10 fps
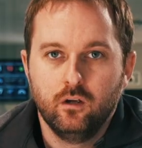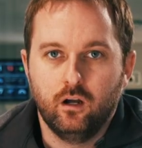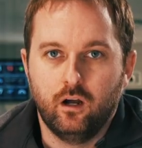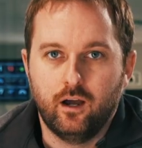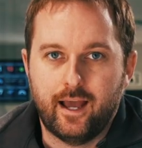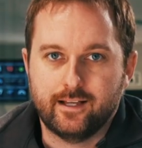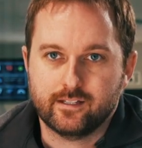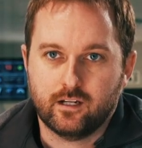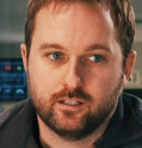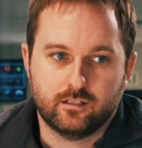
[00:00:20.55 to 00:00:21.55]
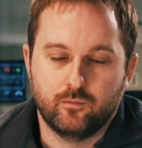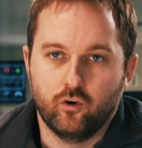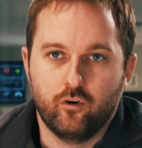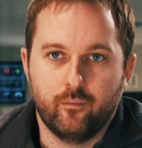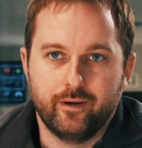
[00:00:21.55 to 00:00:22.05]
as a customer
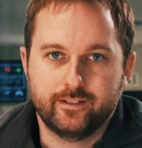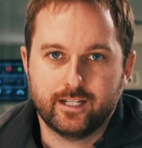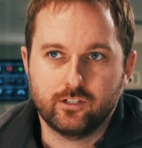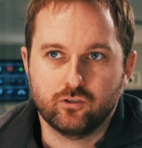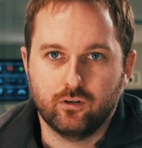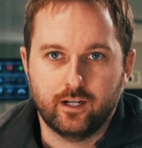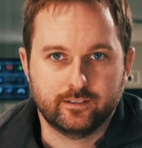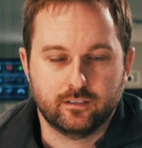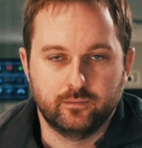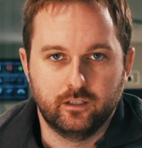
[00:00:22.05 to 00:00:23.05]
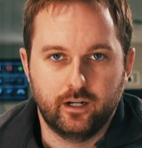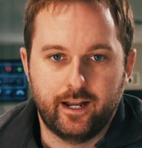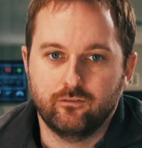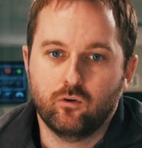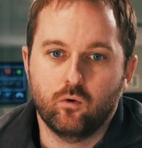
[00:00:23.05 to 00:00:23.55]
or a potential customer.
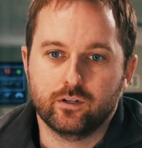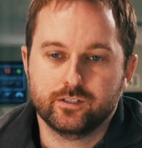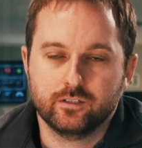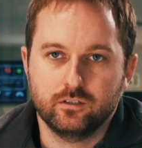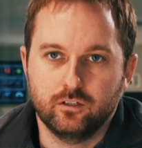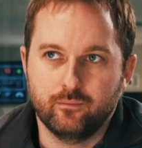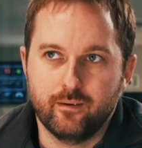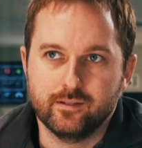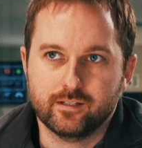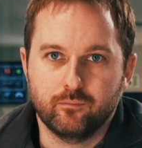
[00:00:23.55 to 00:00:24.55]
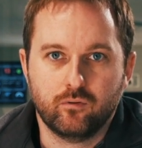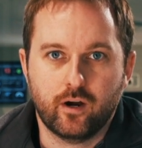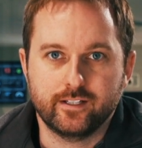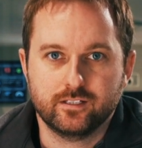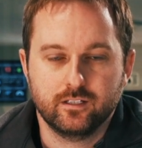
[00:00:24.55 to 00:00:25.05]
And of course, maybe some
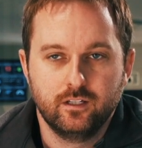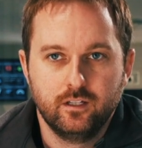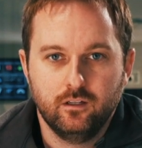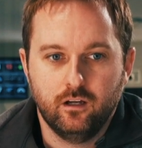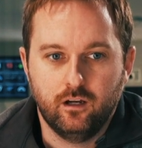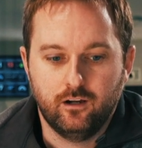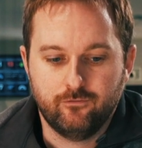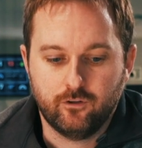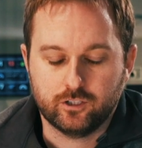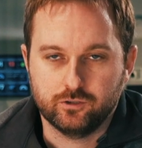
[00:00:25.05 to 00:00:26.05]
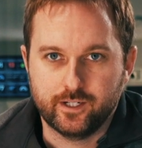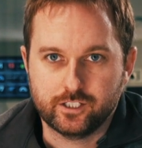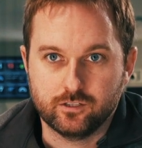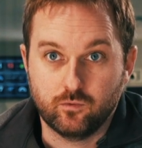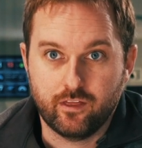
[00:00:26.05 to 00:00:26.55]
price
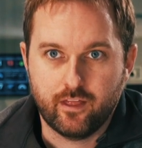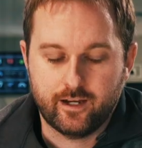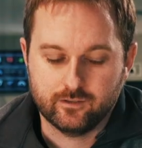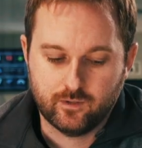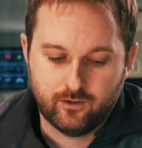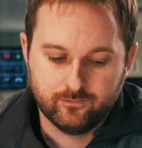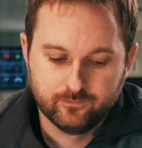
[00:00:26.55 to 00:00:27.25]
fluctuations with that as well.